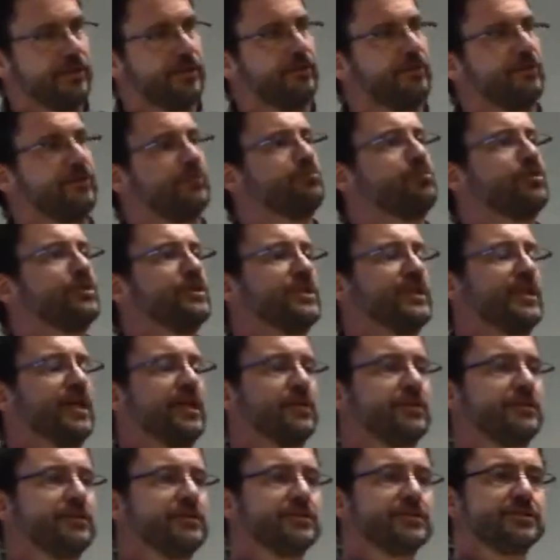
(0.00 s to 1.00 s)
you've put
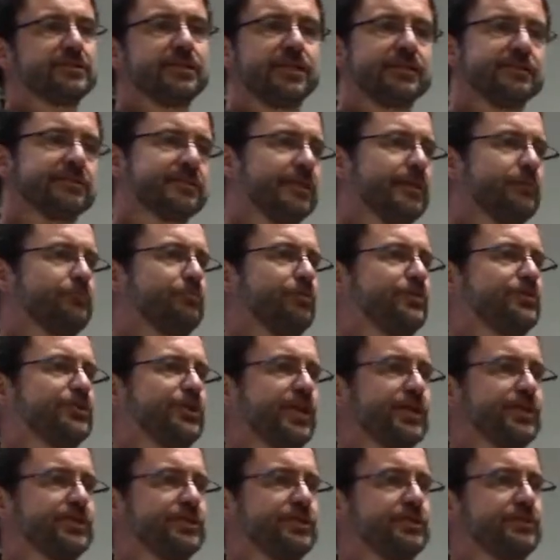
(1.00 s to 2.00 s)
together this nice set of
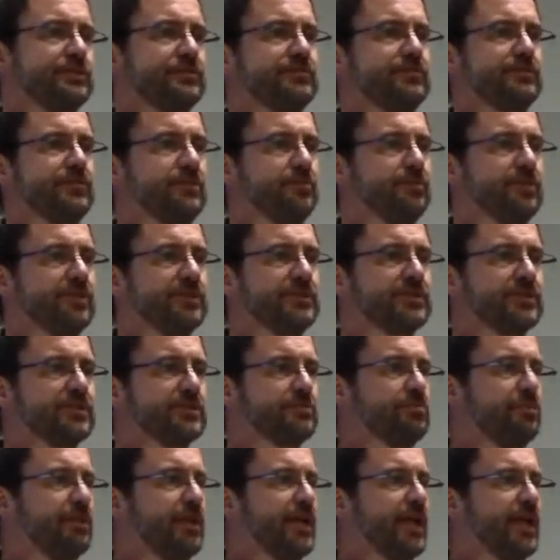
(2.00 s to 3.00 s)
projections for a business
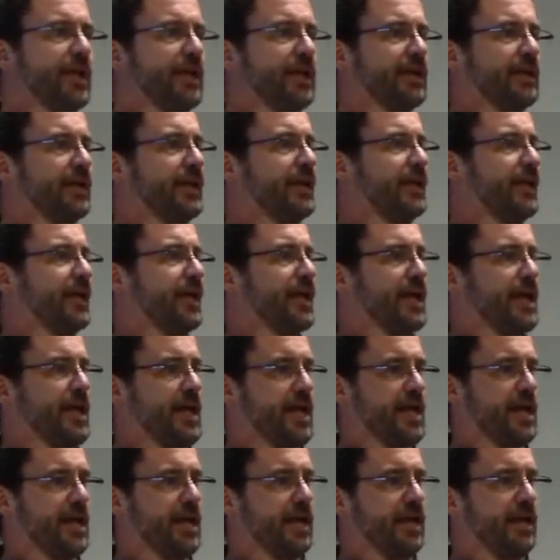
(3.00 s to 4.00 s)
plan,
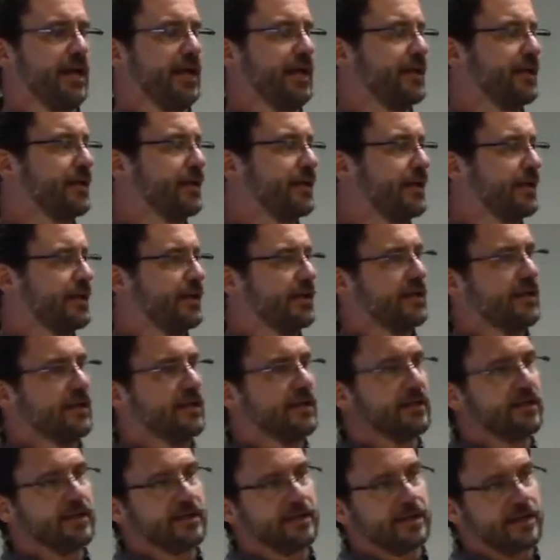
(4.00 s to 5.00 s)
and
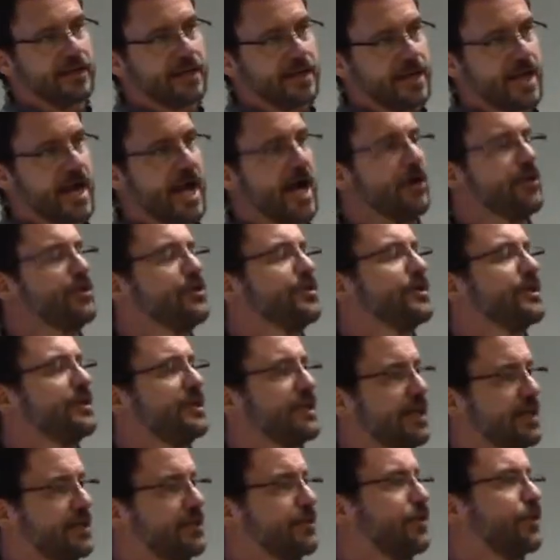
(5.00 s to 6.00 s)
now you can
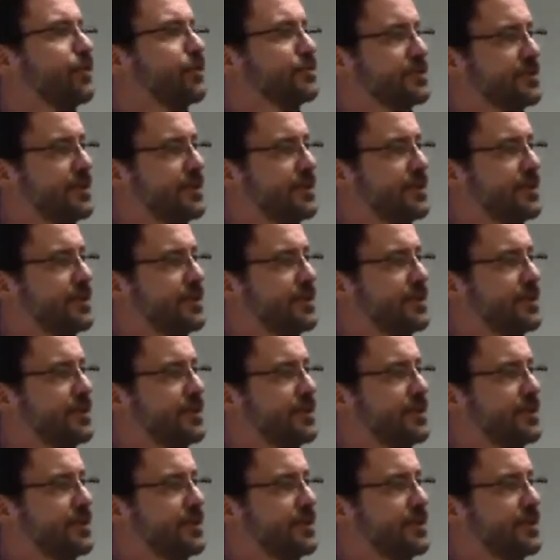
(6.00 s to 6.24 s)
take those